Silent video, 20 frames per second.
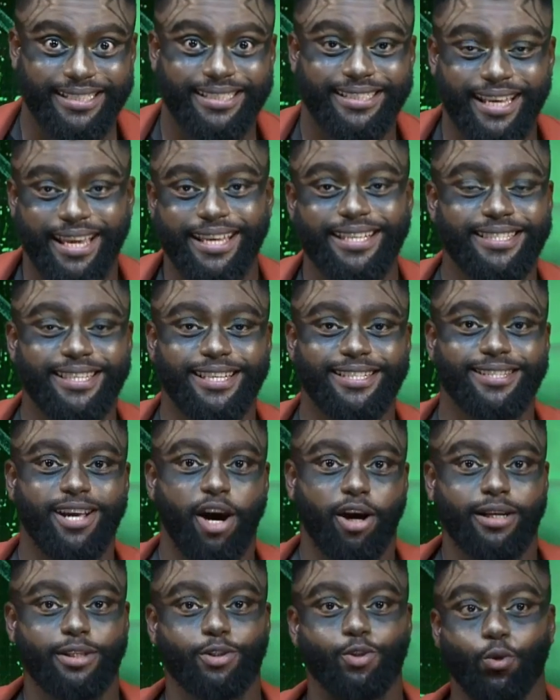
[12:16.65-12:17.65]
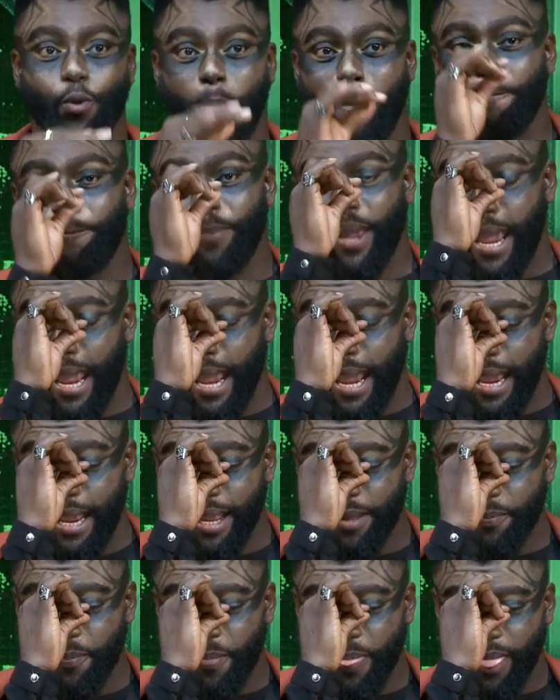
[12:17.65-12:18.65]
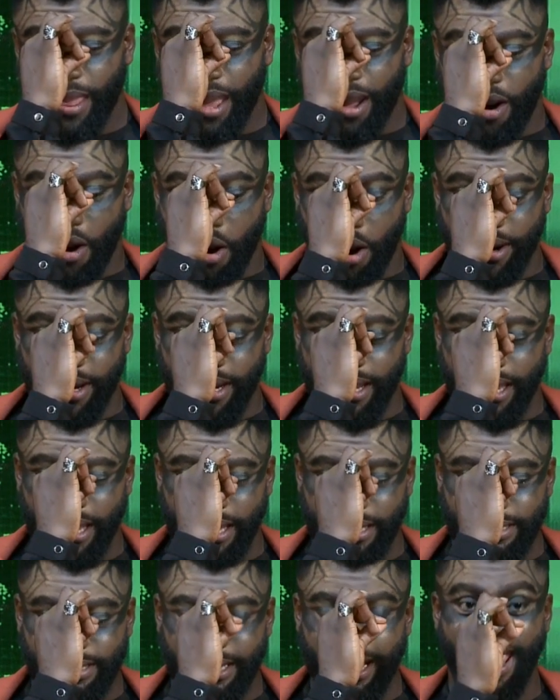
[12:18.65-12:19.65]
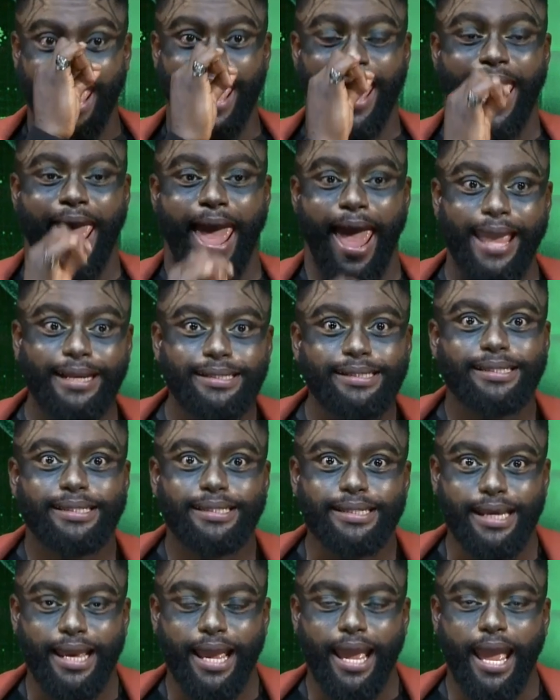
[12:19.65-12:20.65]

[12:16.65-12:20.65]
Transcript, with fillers: Jay Z's got I'm a toupee on his head,